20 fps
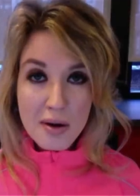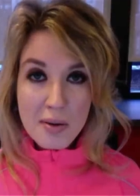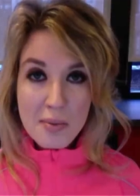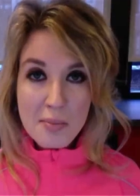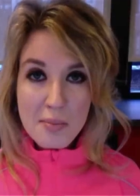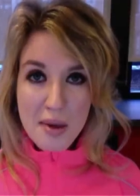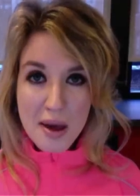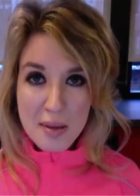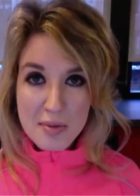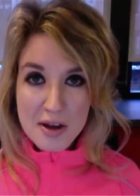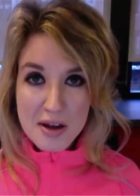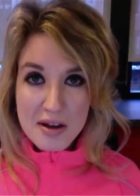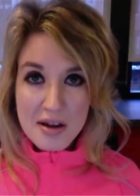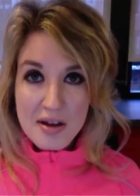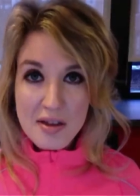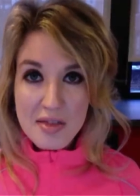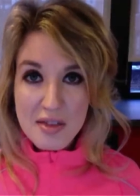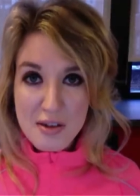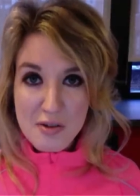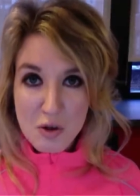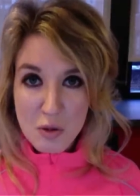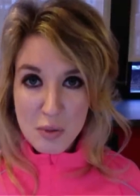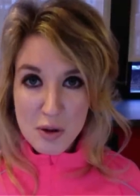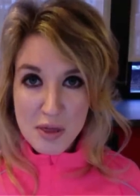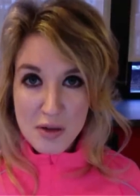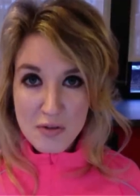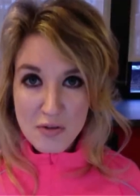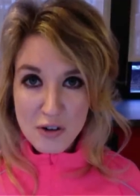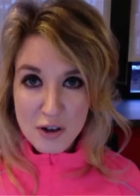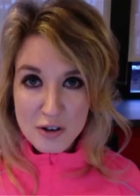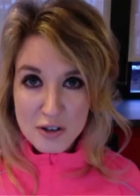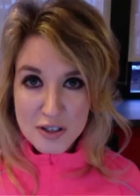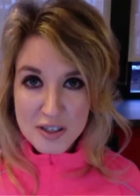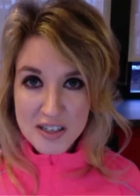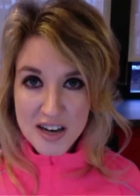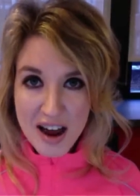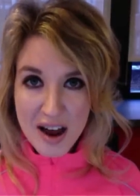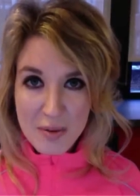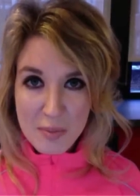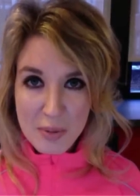Maybe this will be the first
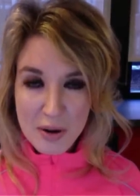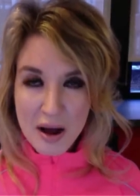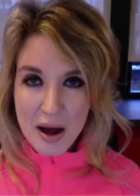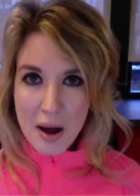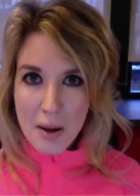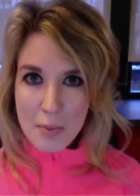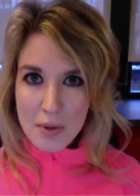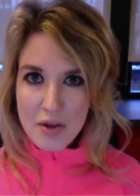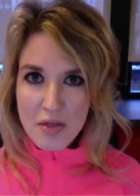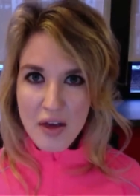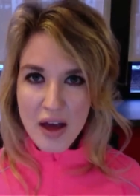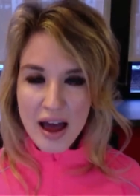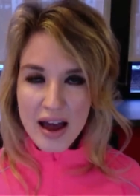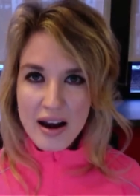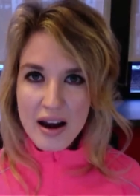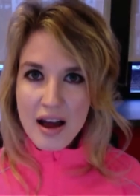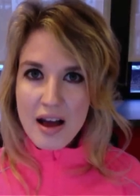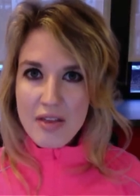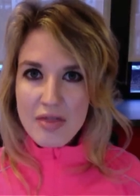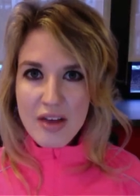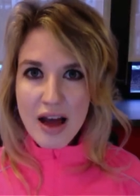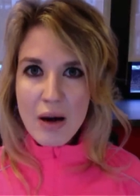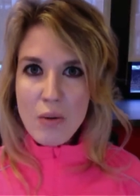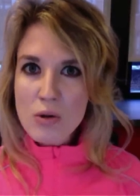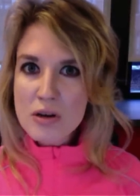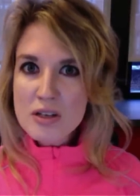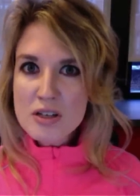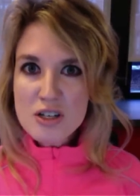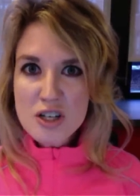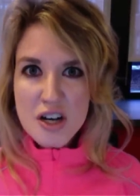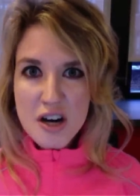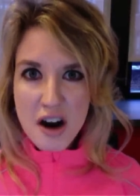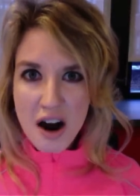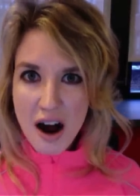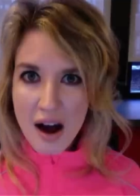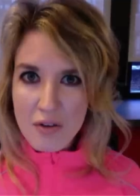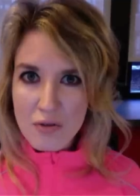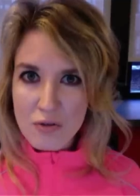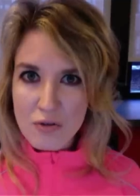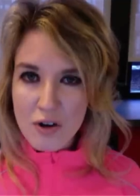step. But then, that wasn't
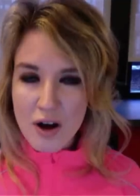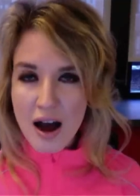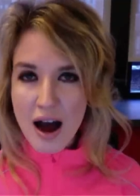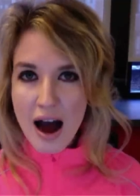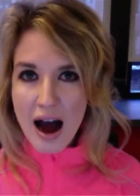enough.